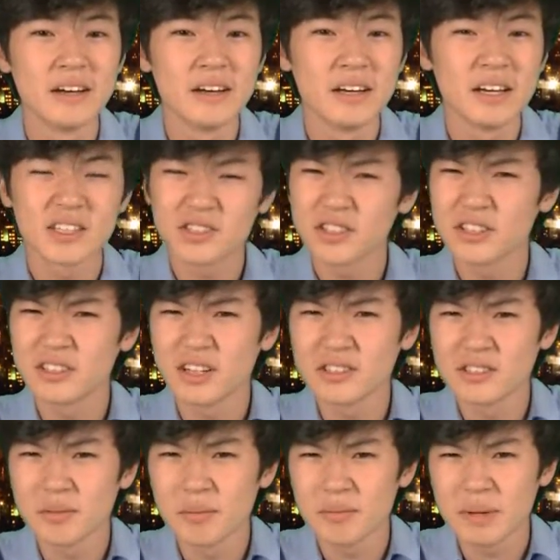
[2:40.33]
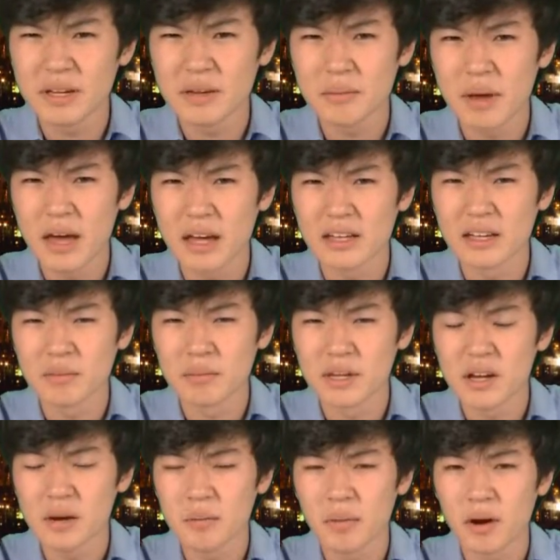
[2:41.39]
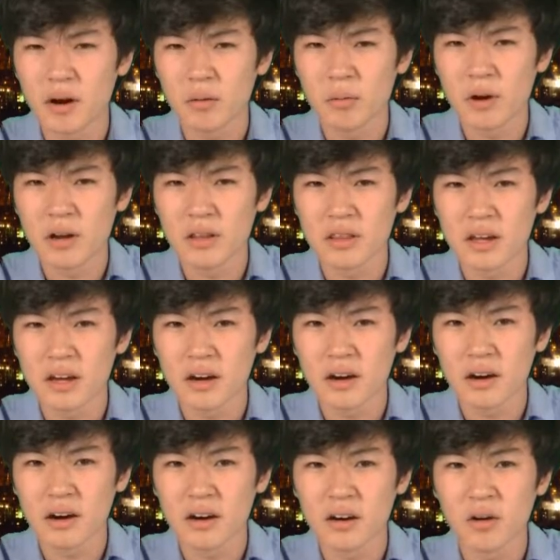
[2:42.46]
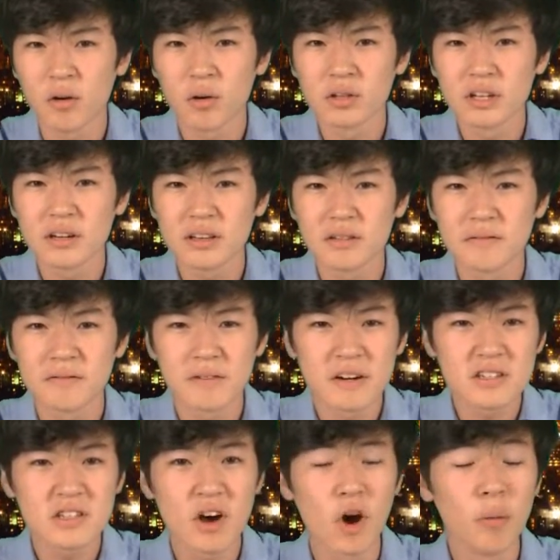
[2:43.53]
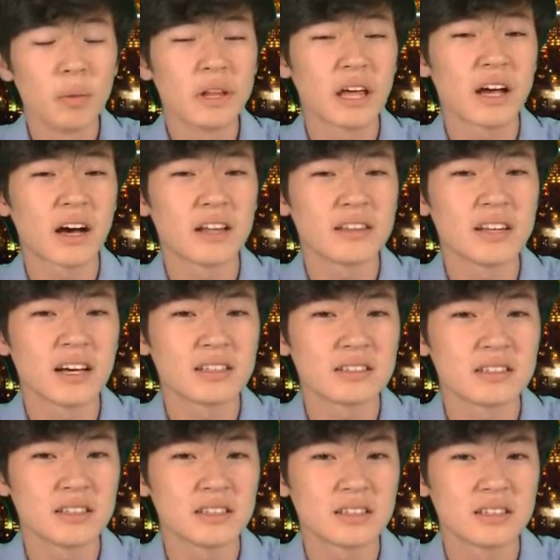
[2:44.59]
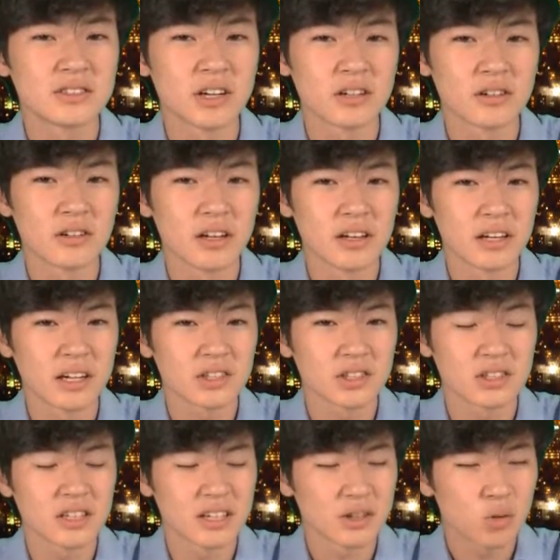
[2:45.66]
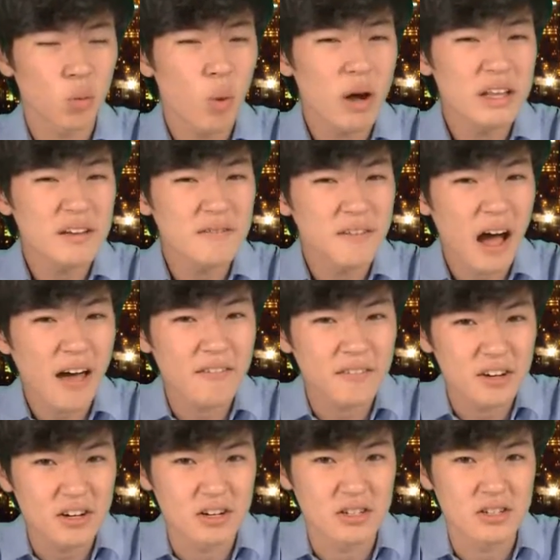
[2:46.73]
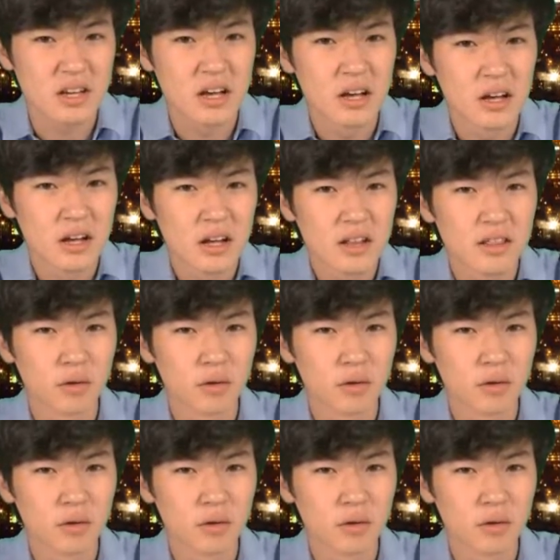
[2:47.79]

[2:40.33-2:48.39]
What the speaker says: History is also being made in Myanmar, where they are holding the first openly contested general election in 25 years. The